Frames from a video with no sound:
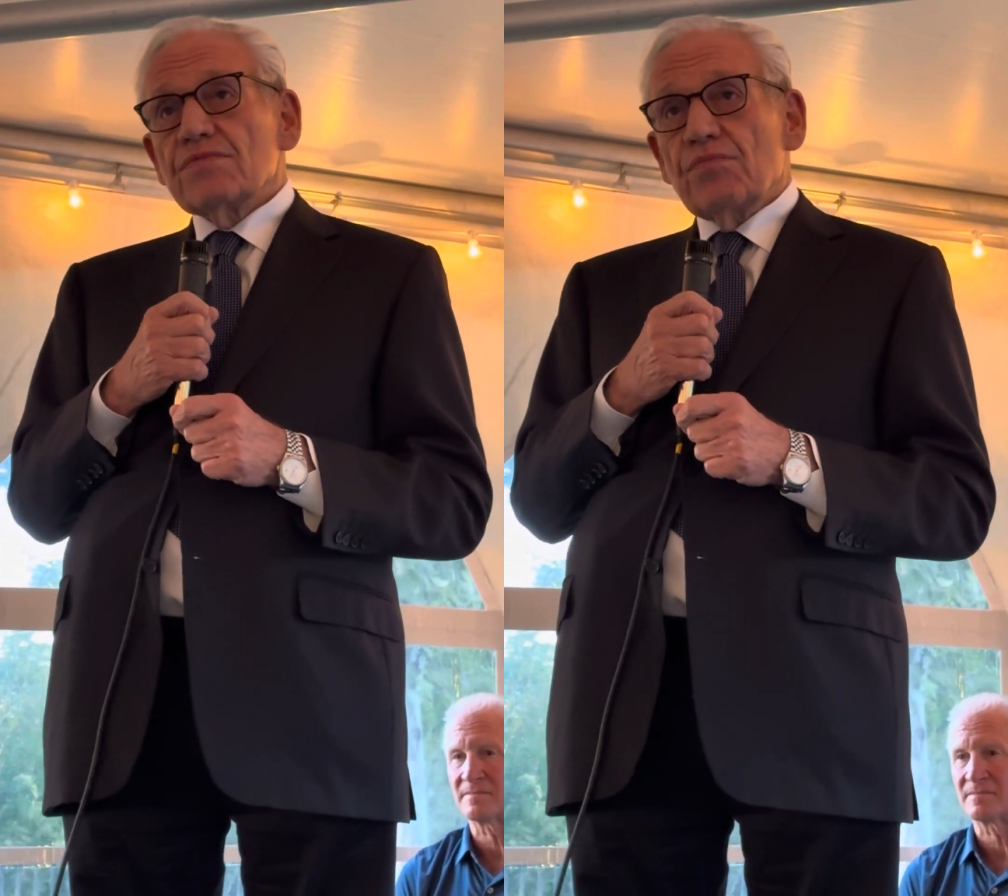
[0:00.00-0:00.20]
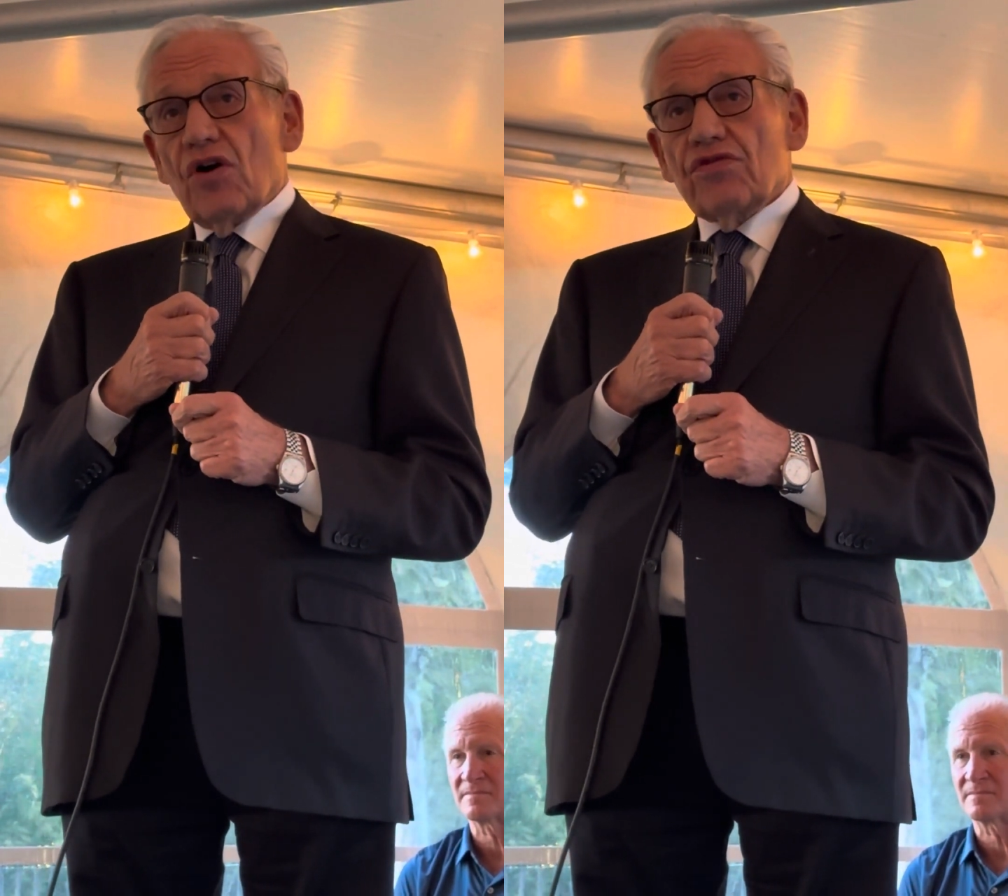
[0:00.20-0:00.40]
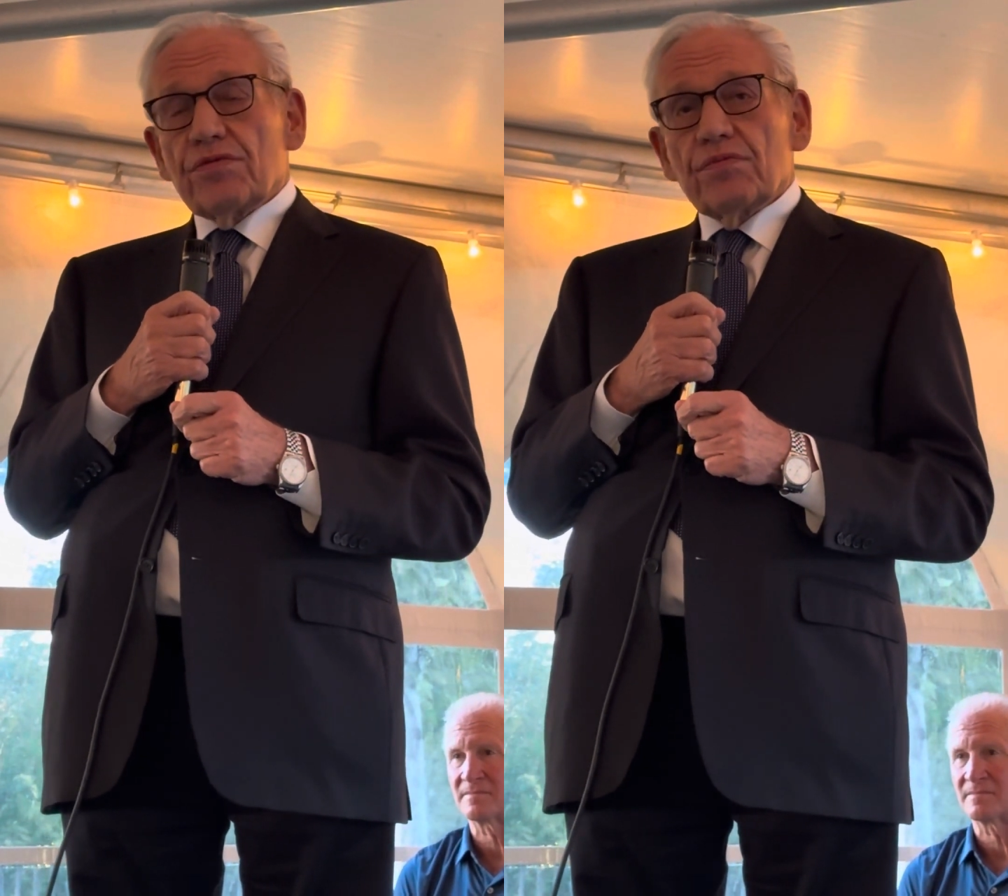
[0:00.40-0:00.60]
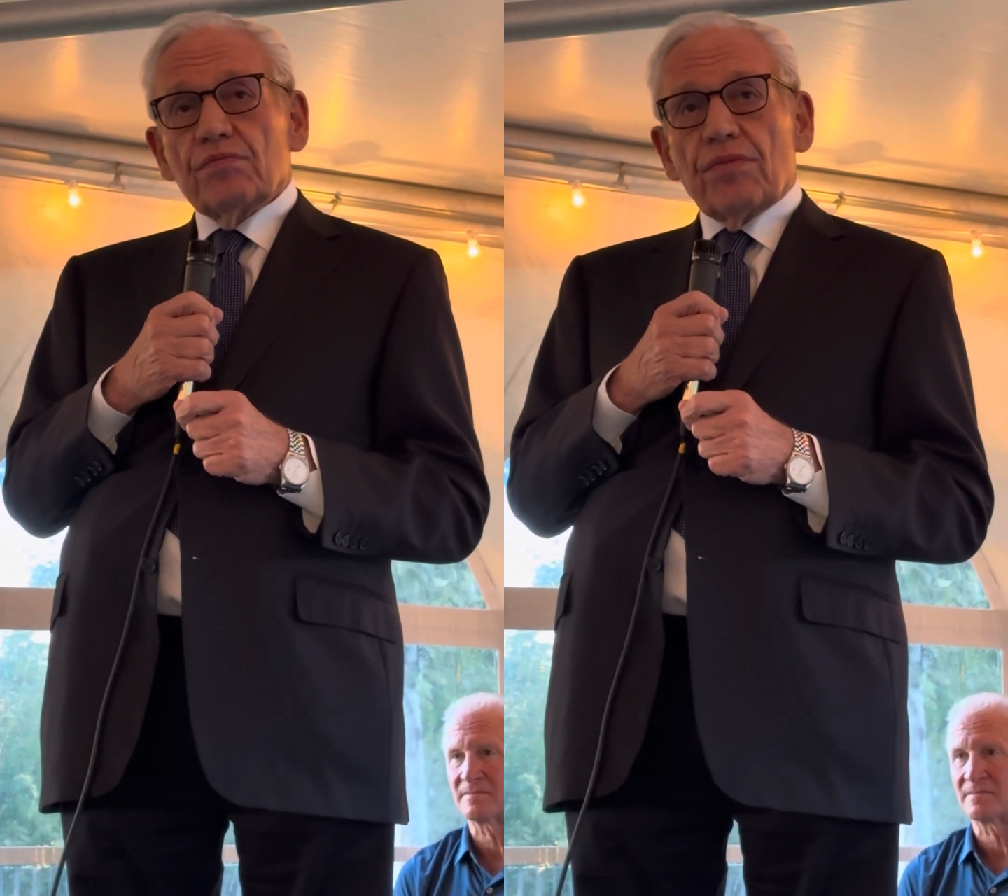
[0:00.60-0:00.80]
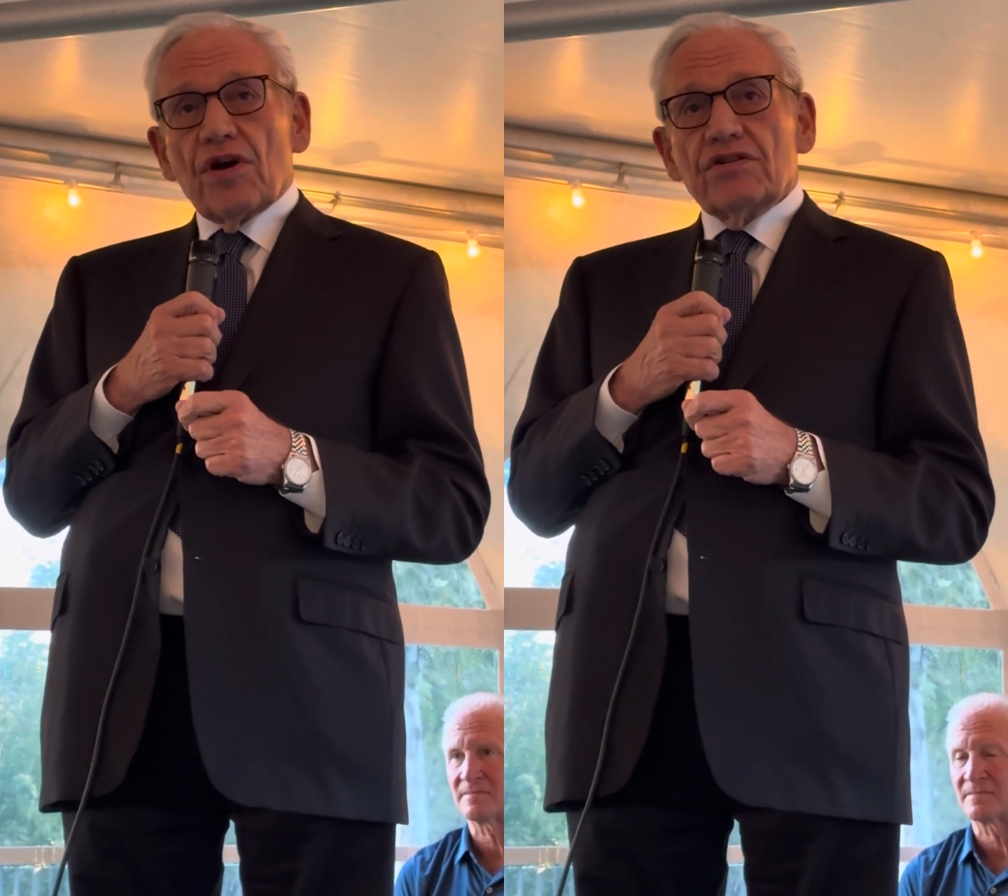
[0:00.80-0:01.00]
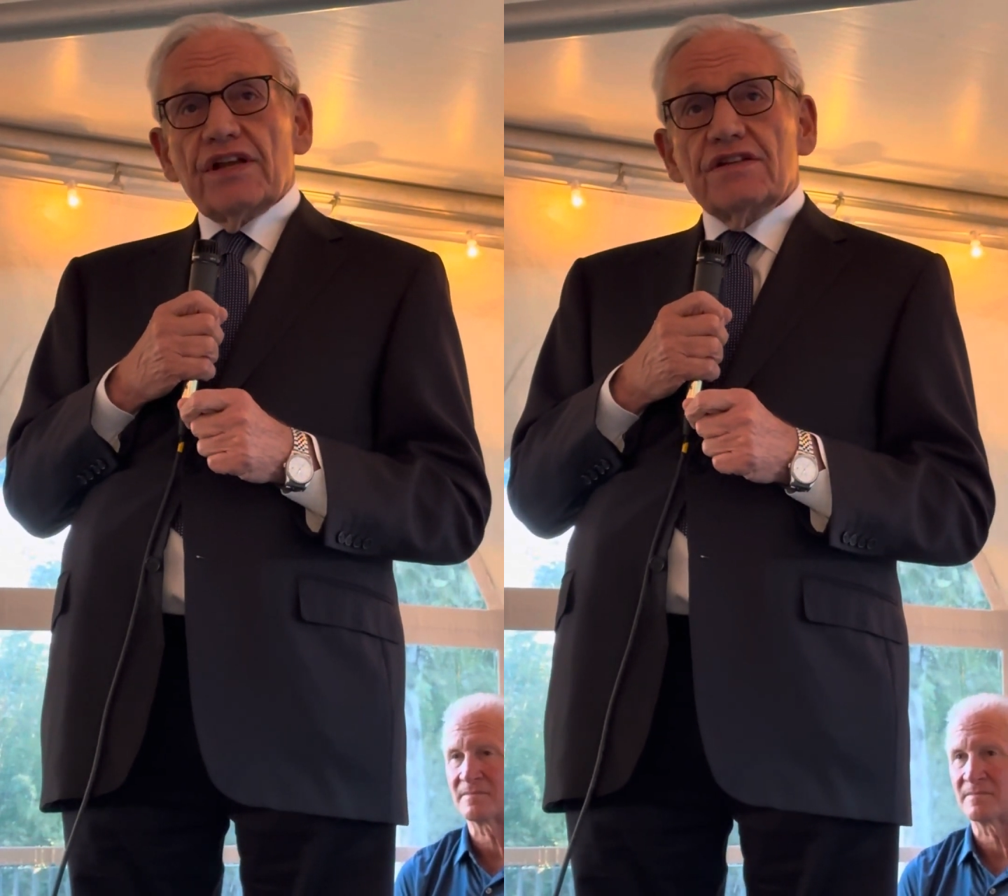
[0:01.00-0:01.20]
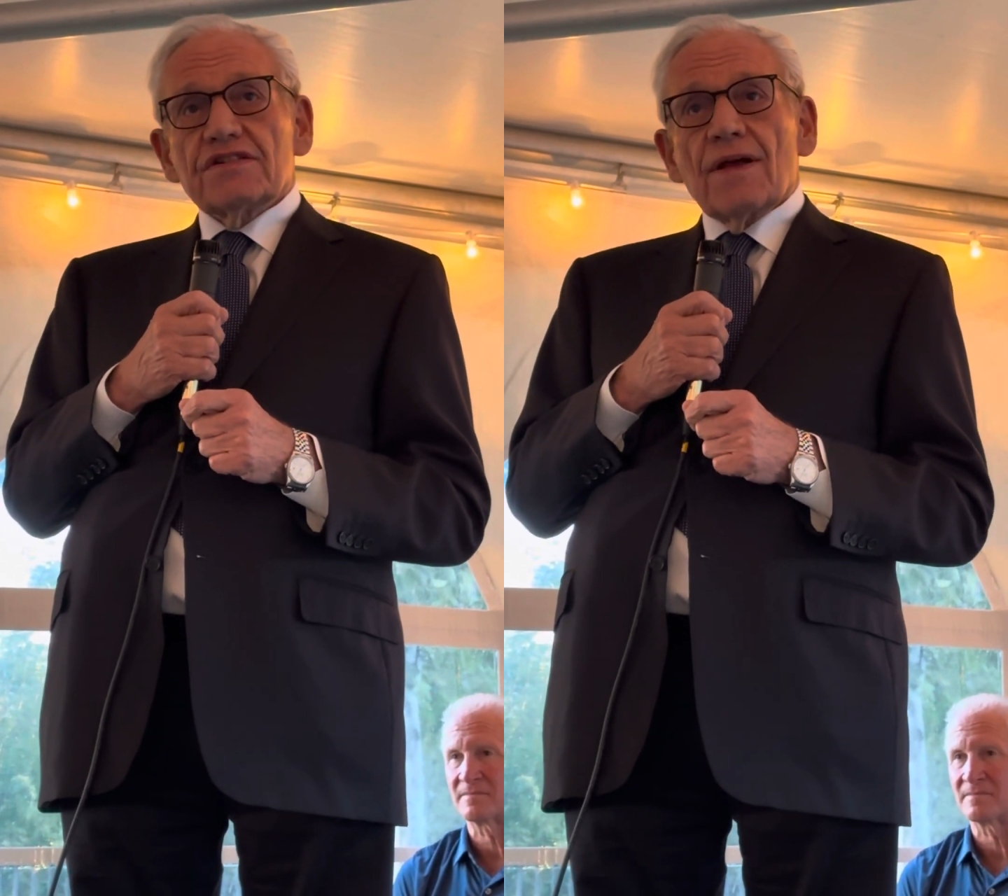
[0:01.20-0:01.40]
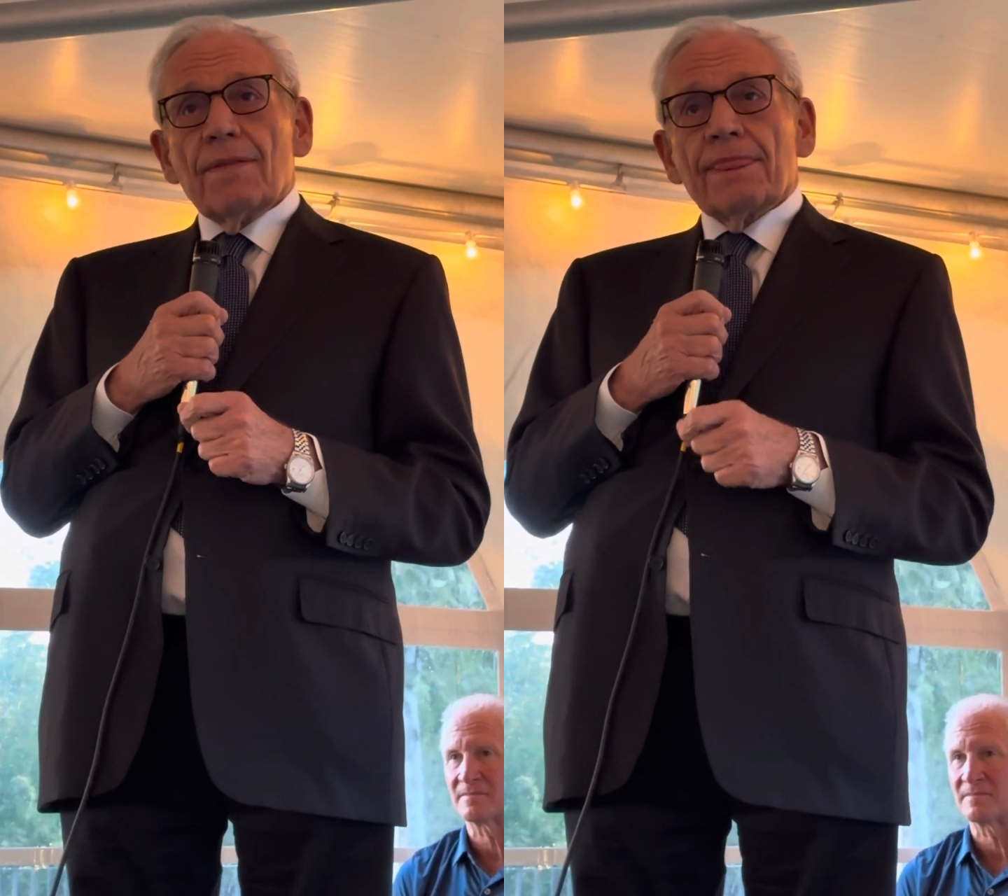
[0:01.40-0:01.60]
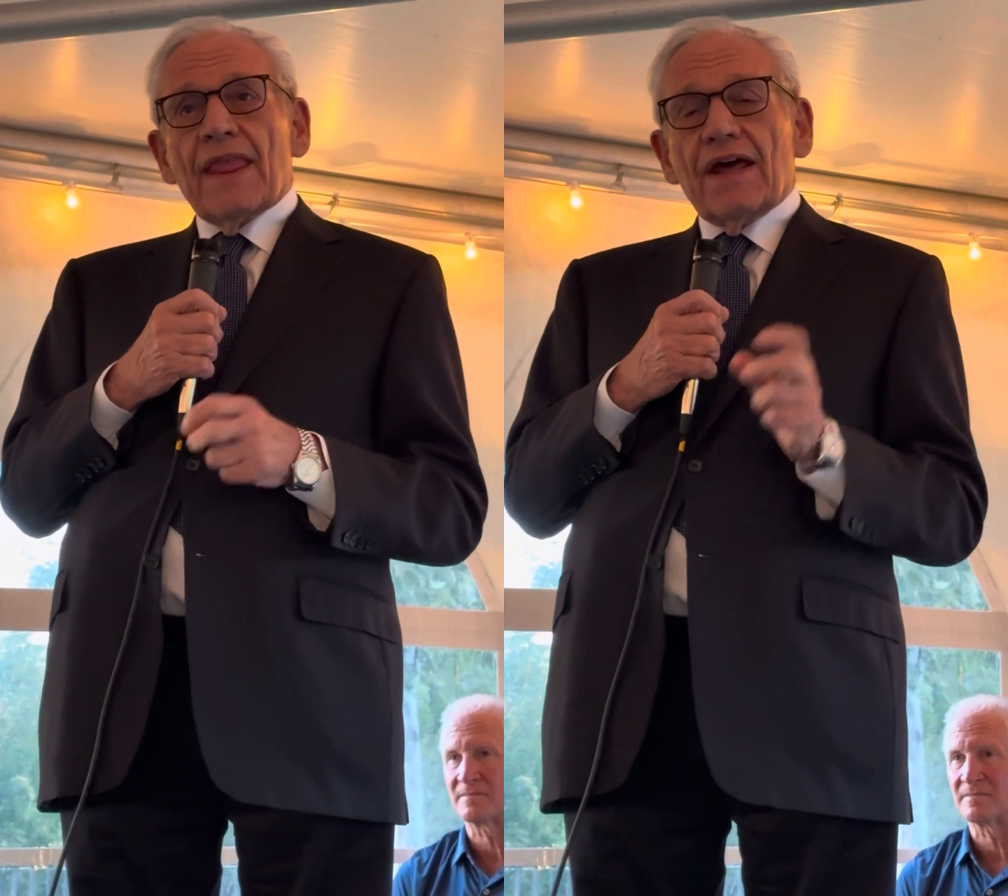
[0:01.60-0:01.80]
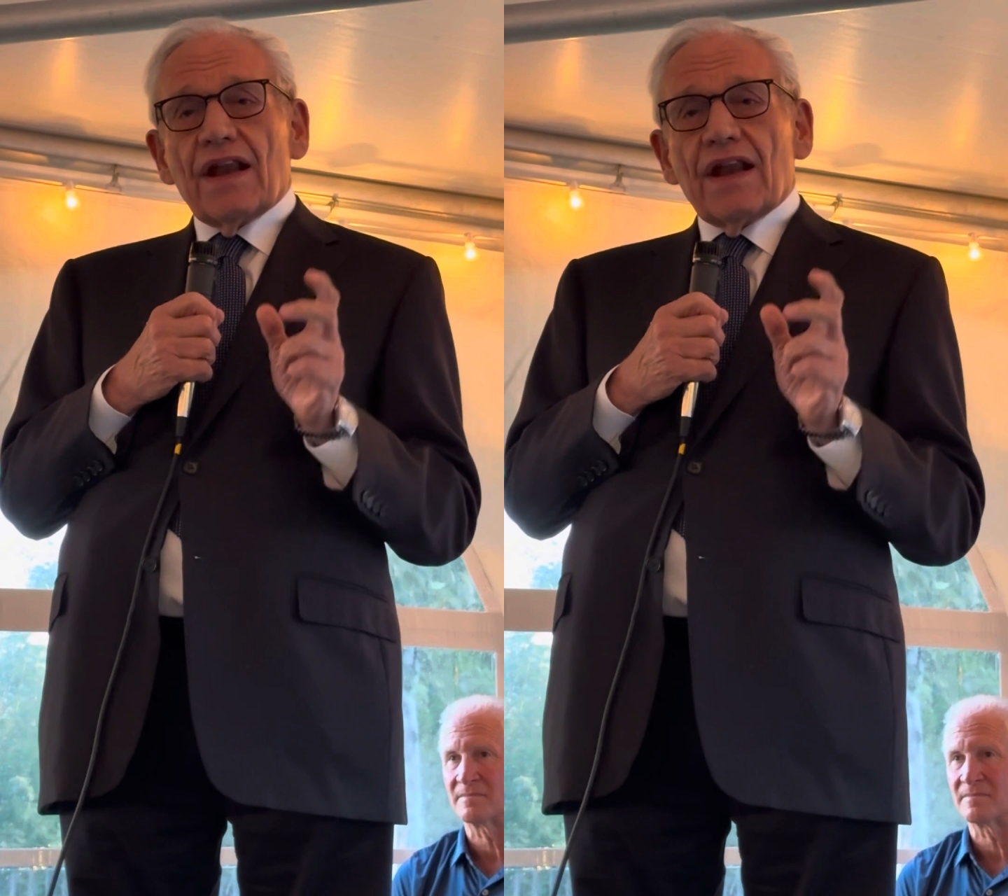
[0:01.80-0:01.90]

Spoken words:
both parties. And